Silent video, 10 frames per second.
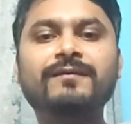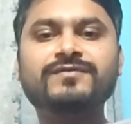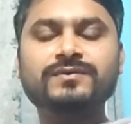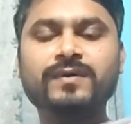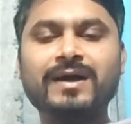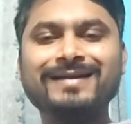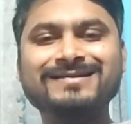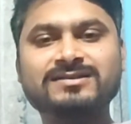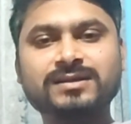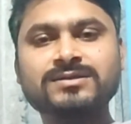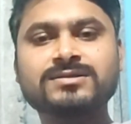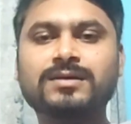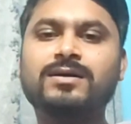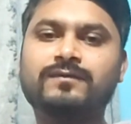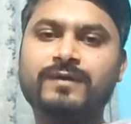it gives you a
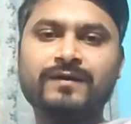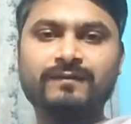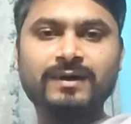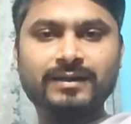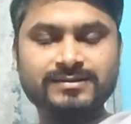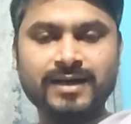structured way of